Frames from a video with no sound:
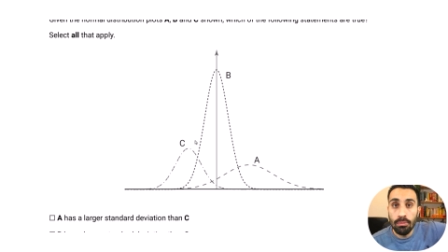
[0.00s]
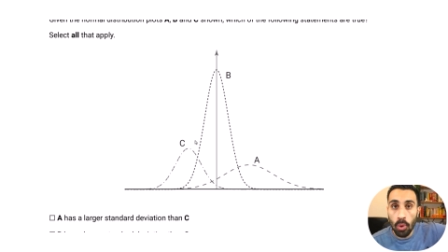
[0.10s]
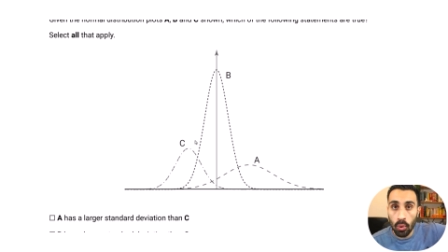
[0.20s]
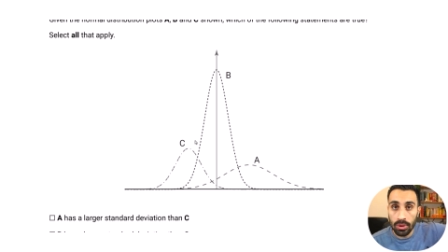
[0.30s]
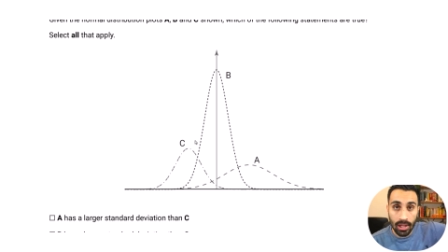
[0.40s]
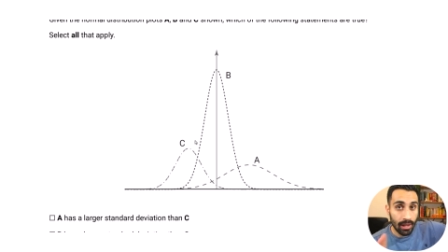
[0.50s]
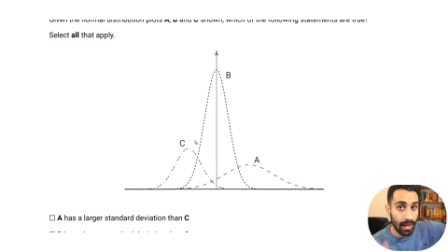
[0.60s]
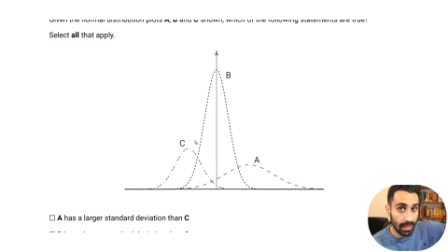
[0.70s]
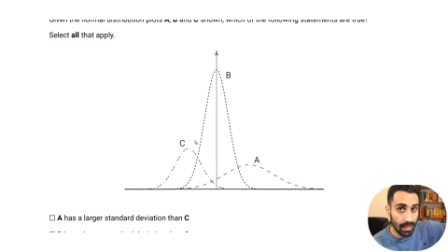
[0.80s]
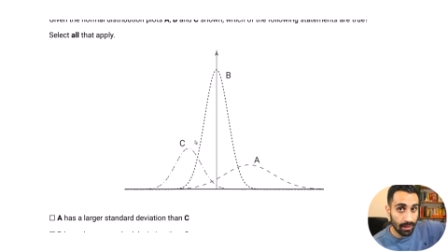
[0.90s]
mode.
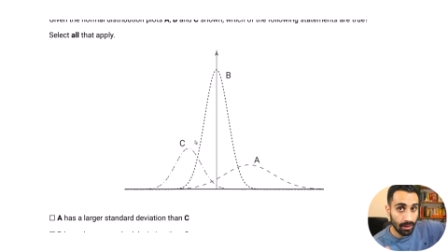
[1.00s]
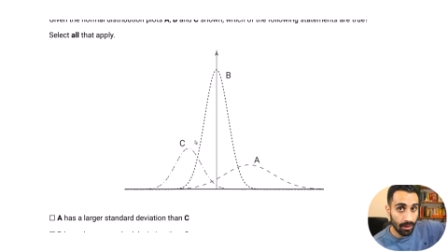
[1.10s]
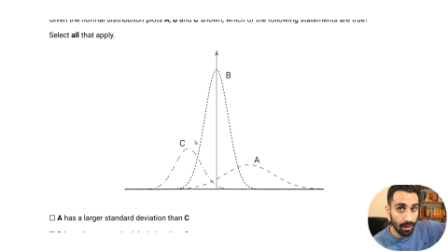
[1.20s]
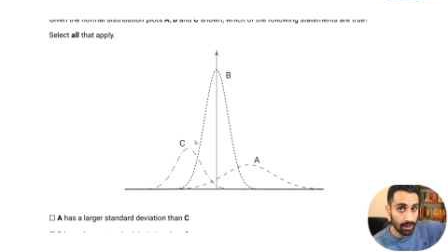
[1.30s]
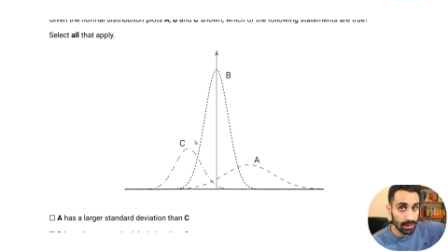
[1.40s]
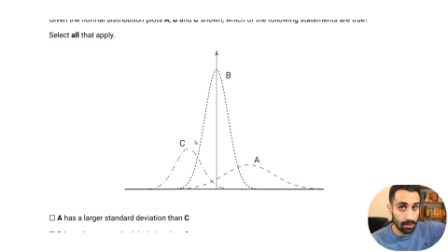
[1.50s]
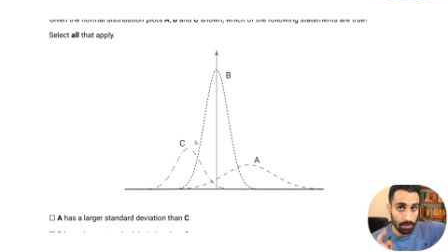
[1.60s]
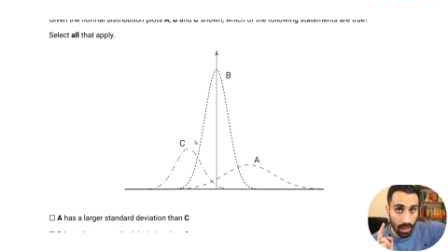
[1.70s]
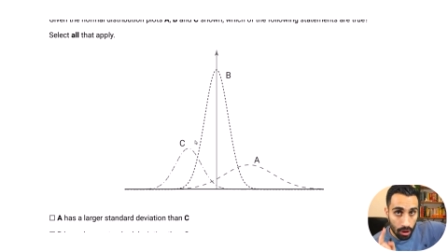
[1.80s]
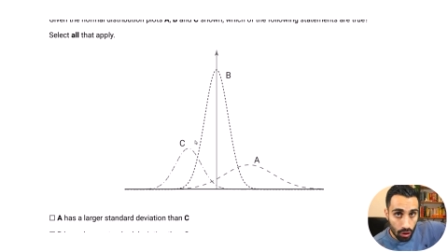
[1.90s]
Again, concept.
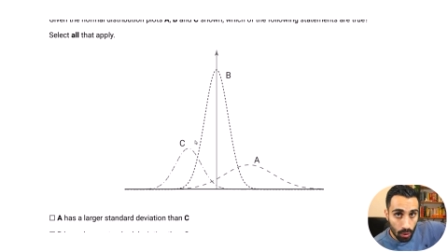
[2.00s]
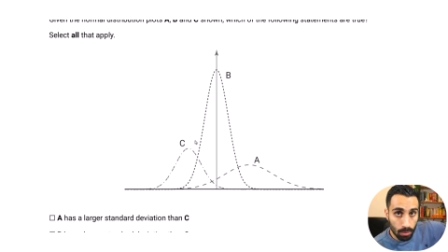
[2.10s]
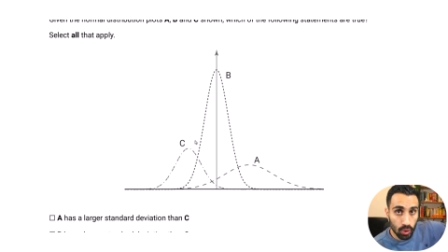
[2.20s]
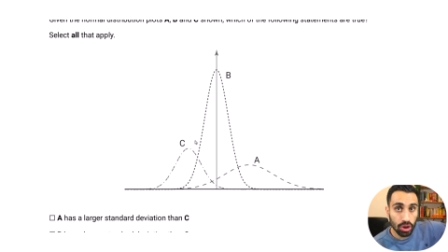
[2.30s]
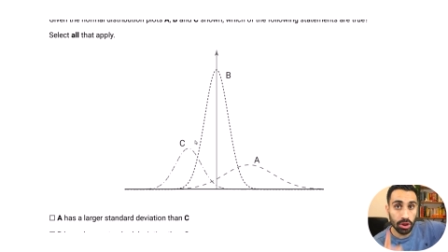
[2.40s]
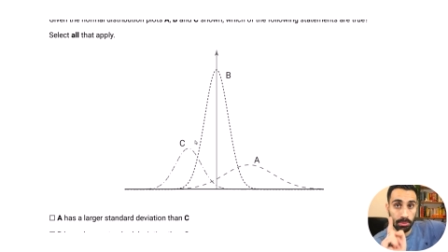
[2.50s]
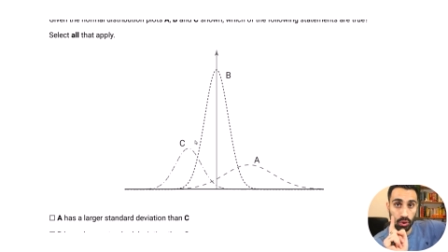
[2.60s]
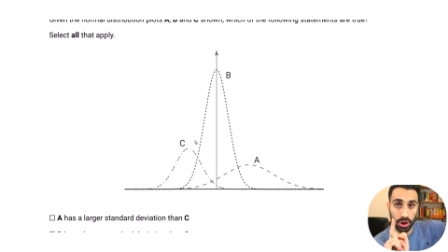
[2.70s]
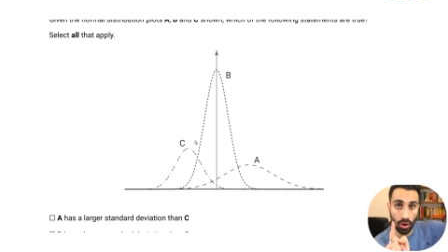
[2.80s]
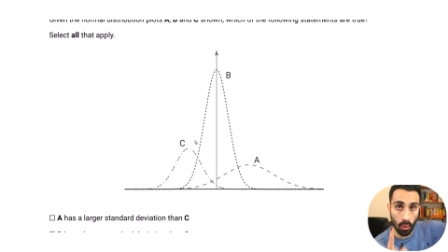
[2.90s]
Normal
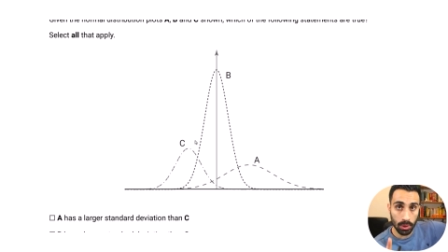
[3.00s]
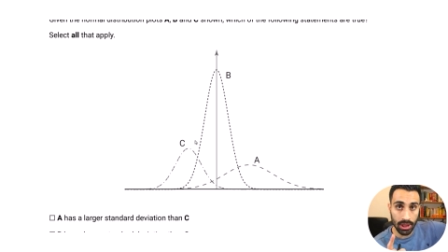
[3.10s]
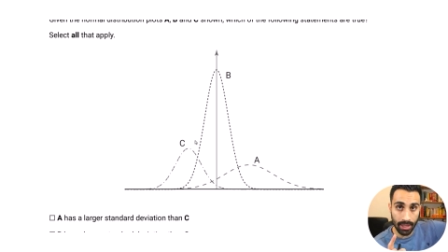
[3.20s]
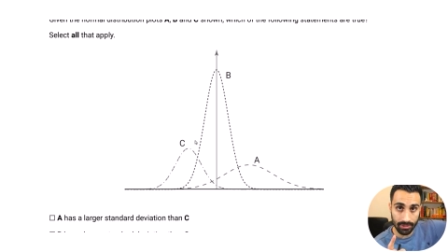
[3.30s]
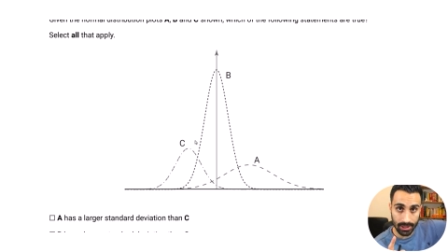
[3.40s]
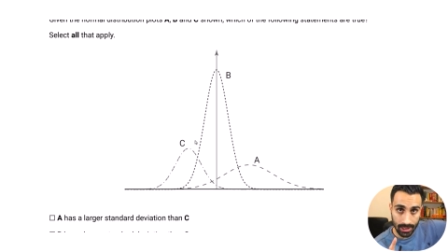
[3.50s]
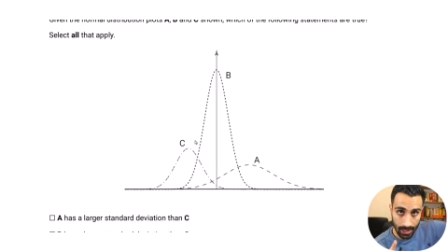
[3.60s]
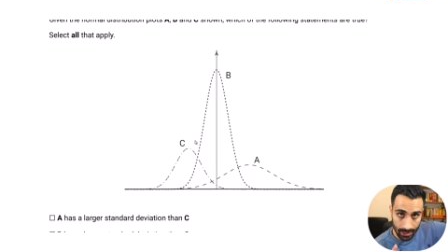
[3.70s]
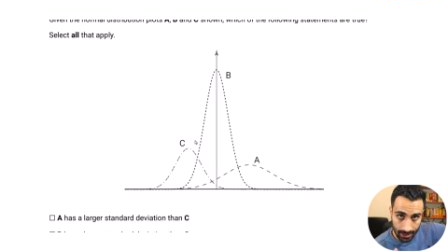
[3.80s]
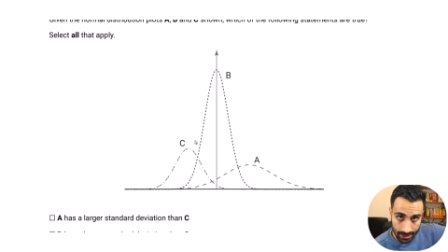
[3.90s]
distribution always has
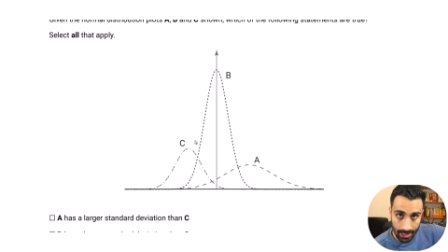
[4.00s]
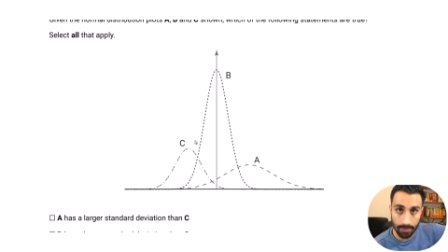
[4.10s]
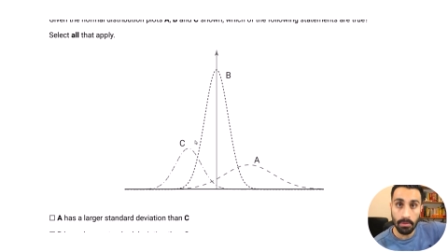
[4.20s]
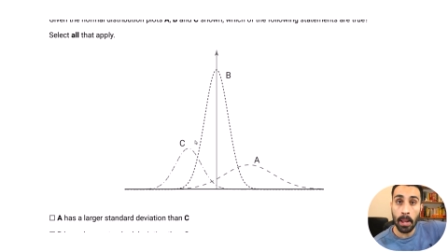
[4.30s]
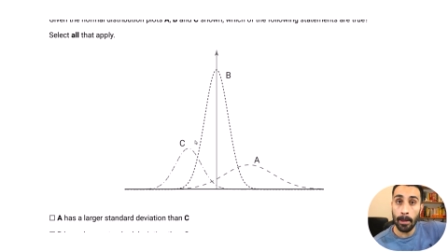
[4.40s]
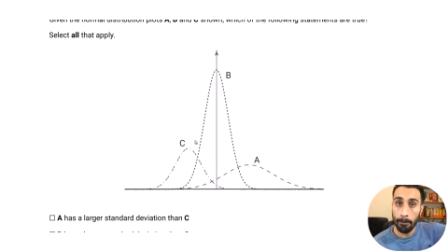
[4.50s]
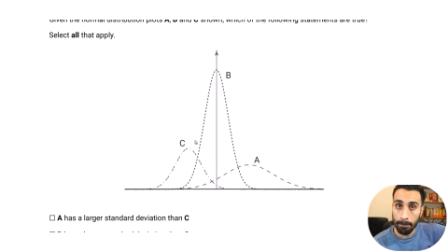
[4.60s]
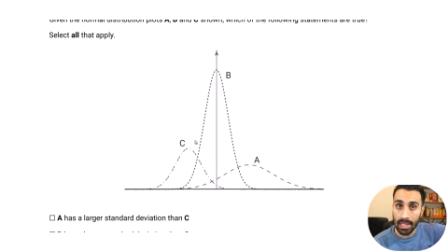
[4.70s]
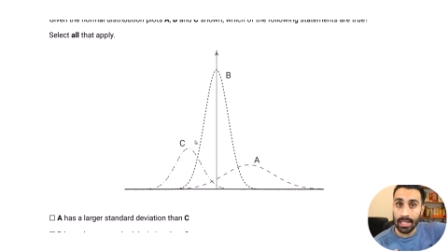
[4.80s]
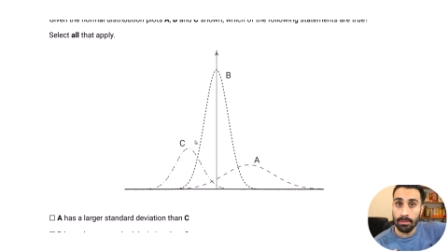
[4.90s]
the same
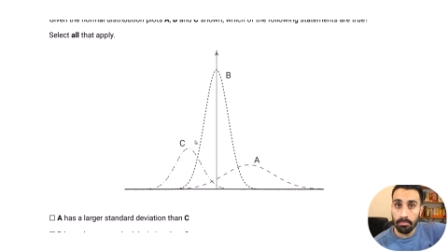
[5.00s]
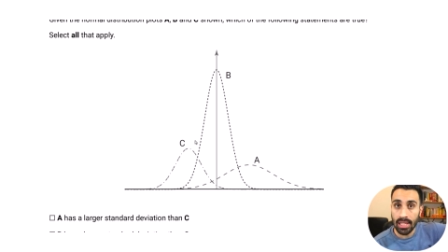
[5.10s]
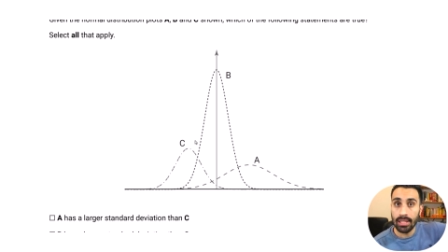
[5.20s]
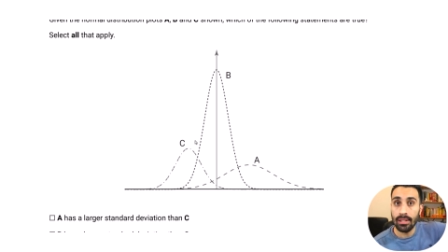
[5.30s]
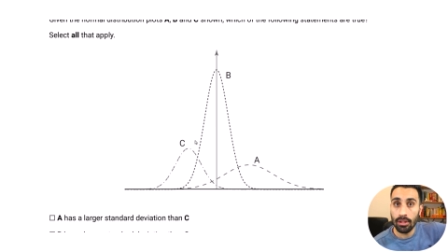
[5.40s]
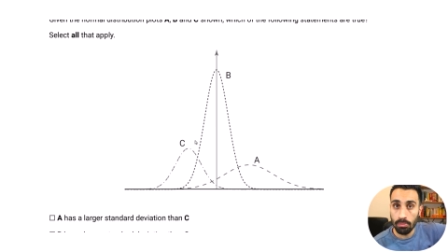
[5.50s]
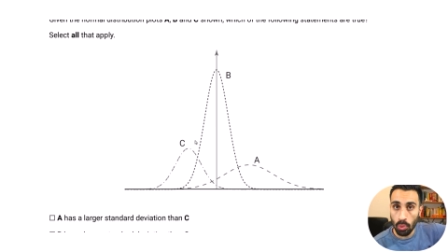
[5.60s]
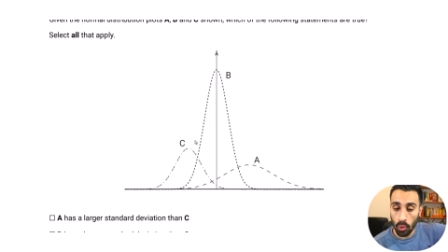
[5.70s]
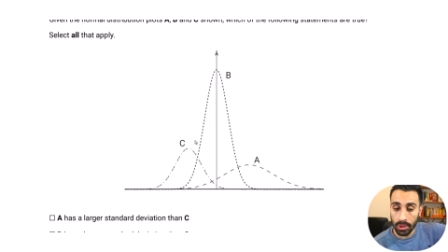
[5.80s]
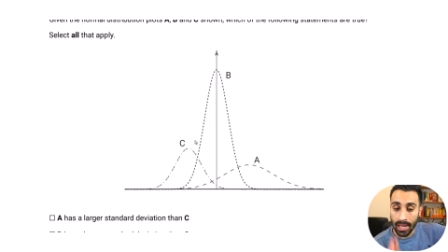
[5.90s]
mean, median,
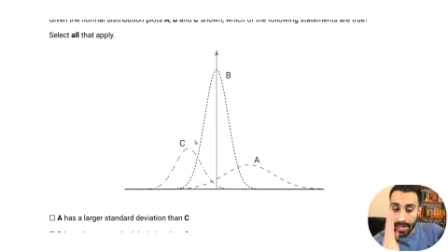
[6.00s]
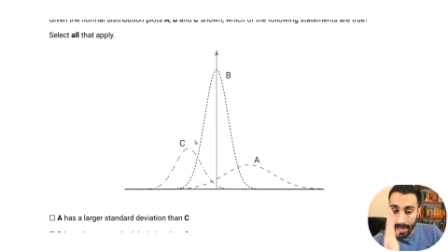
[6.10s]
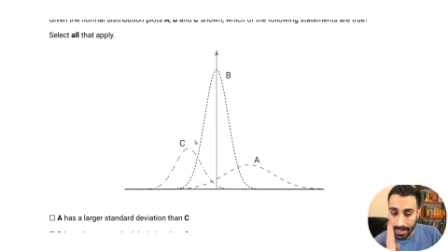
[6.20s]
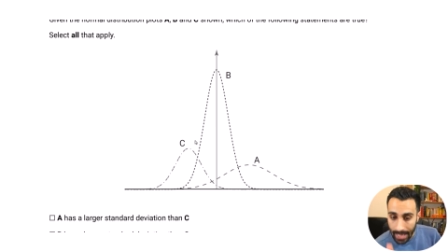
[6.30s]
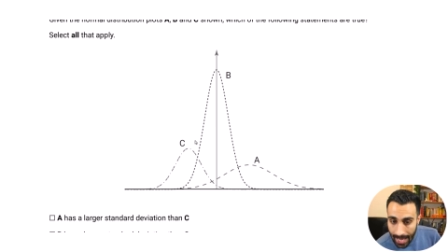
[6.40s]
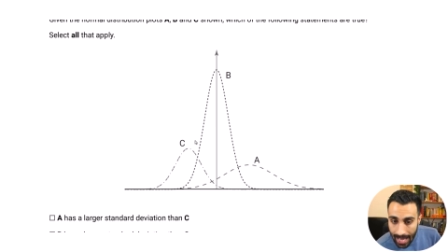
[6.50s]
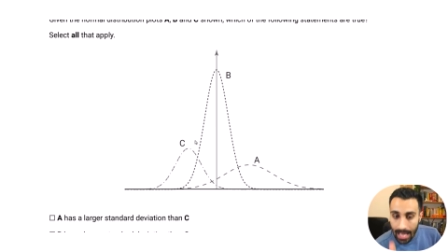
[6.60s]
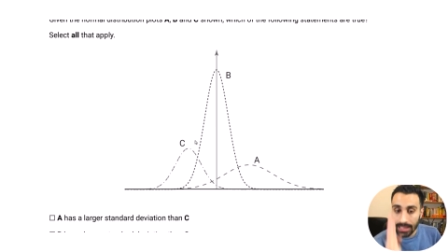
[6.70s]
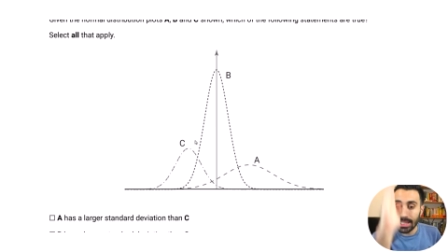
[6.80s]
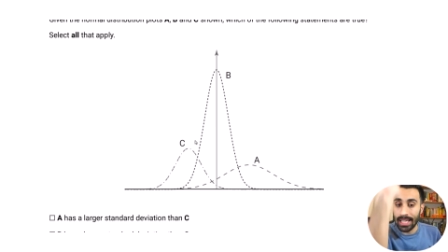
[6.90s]
mode, and it
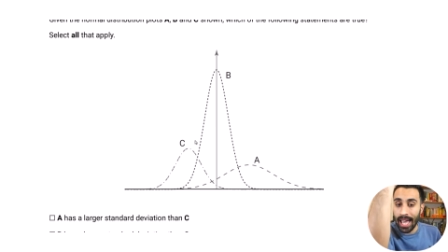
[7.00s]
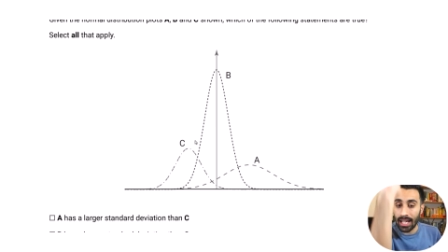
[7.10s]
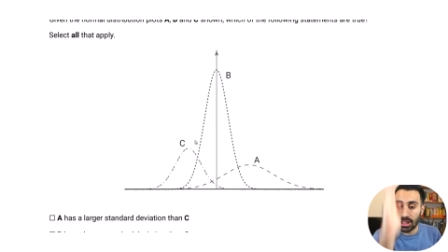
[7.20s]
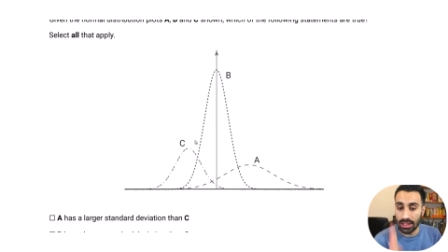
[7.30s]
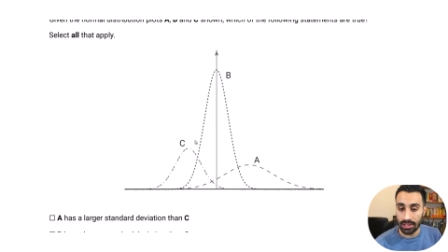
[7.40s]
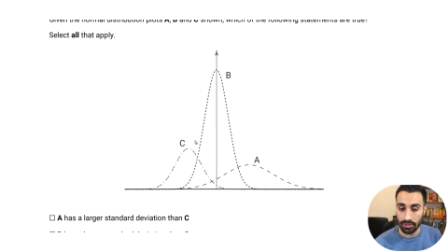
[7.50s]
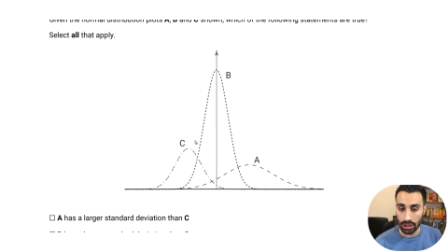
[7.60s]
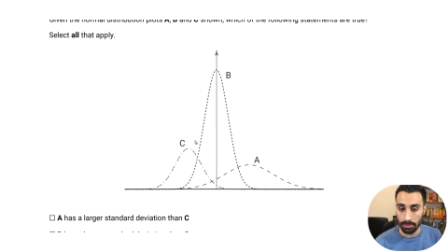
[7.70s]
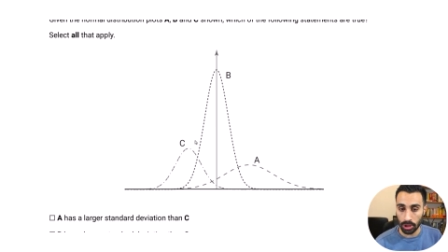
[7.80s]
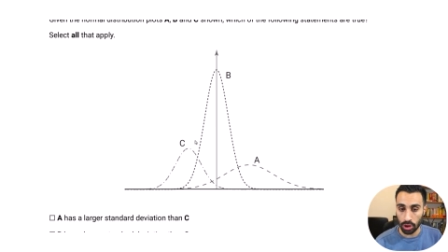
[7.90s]
has an axis of
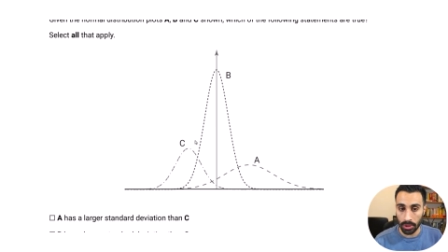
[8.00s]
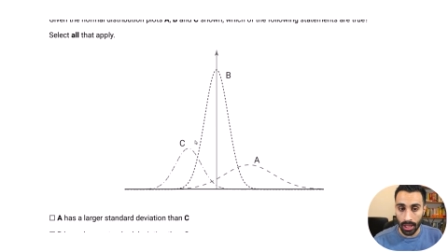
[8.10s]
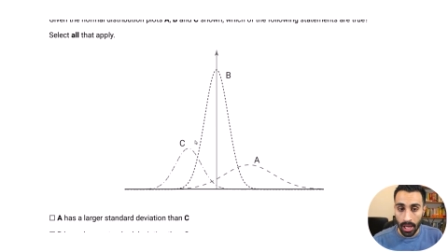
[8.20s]
symmetry.